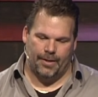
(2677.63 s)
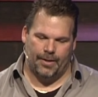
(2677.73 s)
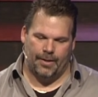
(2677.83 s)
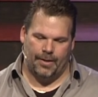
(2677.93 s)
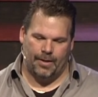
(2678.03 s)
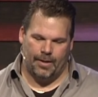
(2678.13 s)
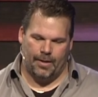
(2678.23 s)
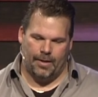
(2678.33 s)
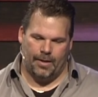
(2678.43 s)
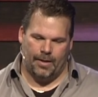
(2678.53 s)

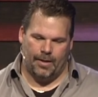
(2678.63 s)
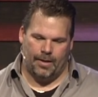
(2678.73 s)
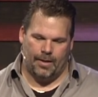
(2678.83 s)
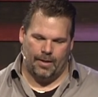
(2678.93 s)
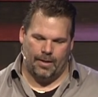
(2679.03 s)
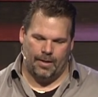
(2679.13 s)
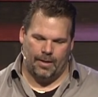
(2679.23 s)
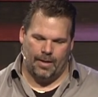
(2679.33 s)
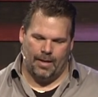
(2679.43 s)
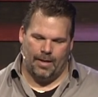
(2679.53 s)

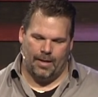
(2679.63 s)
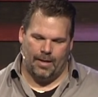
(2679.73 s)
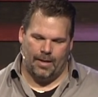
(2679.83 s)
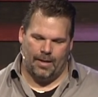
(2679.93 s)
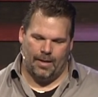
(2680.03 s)
Nobody speaks.